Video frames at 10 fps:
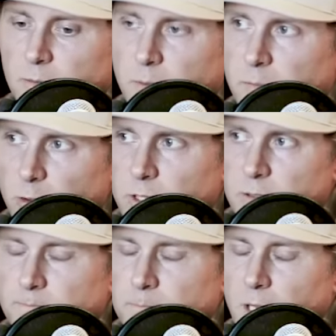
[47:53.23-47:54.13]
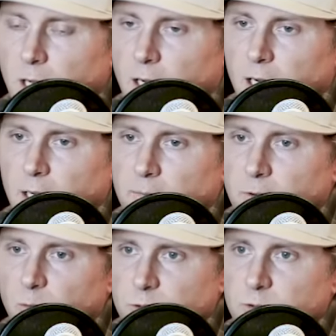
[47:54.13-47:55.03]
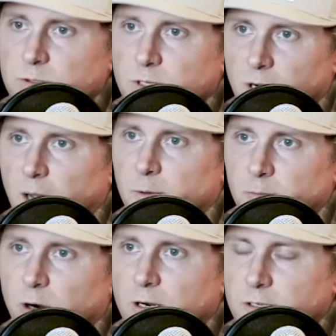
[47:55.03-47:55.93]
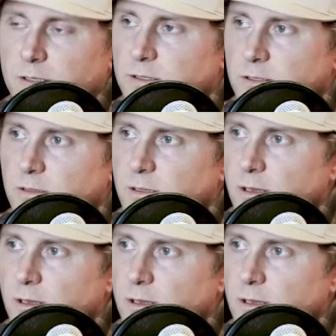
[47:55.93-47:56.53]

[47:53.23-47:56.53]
Mammalian, mm-hmm. um, which was an Aubrey Marcus,